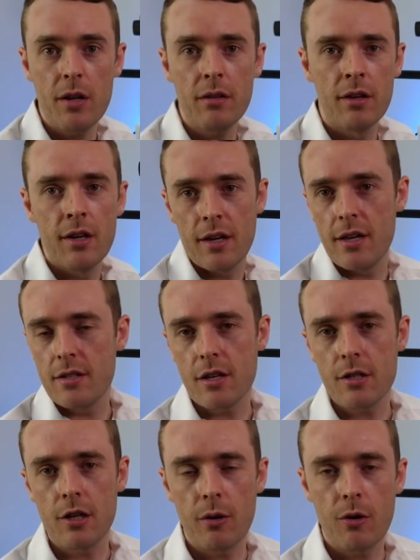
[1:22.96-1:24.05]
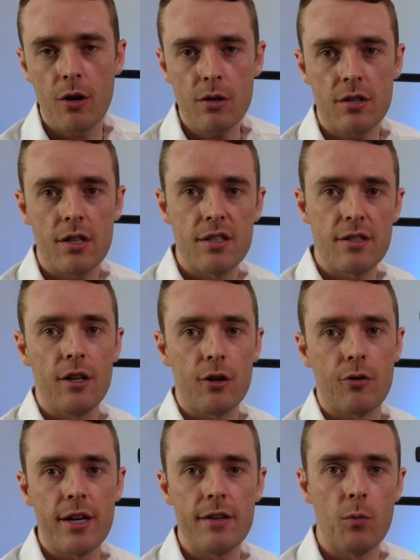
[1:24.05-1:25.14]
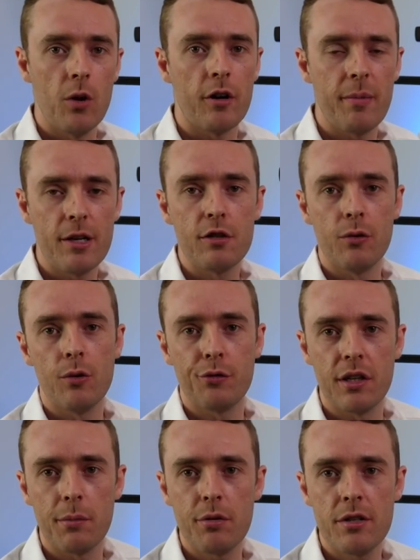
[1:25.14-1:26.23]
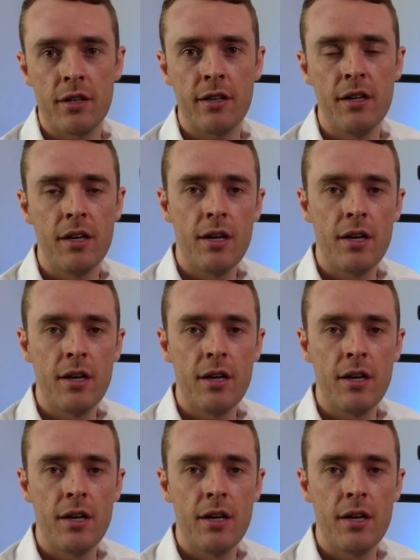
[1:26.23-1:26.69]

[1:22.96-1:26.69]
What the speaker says: with, it's nice and low cost, it's still a great workbench for 3D printing.